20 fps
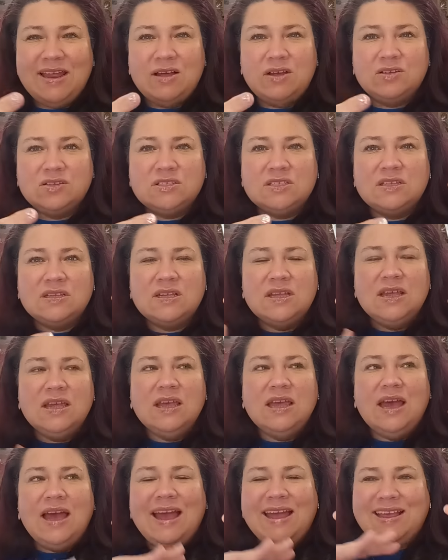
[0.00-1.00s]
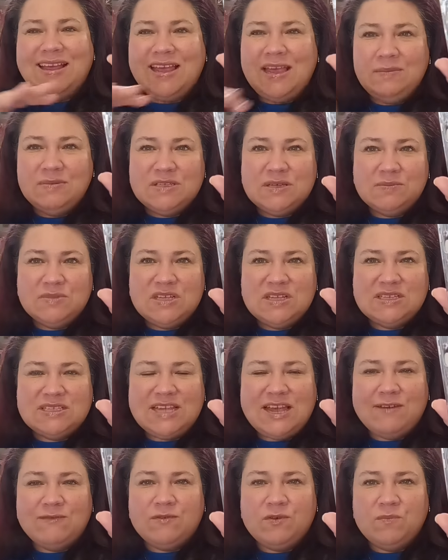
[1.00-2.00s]
nails, I keep some to the
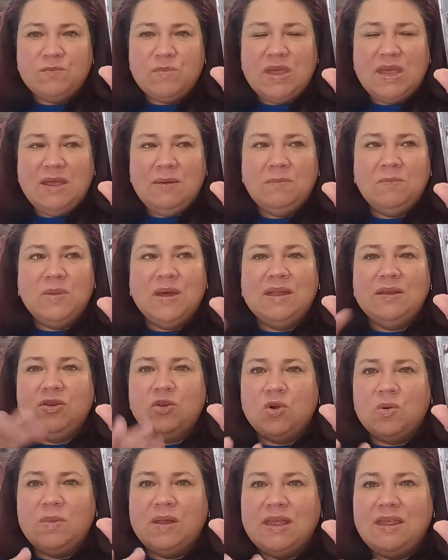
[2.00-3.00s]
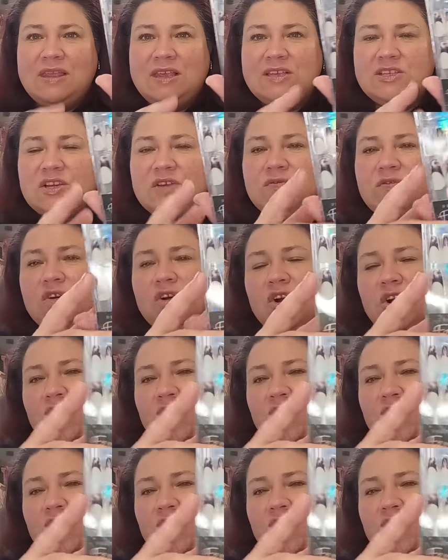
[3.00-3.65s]
side for me, but normally these are for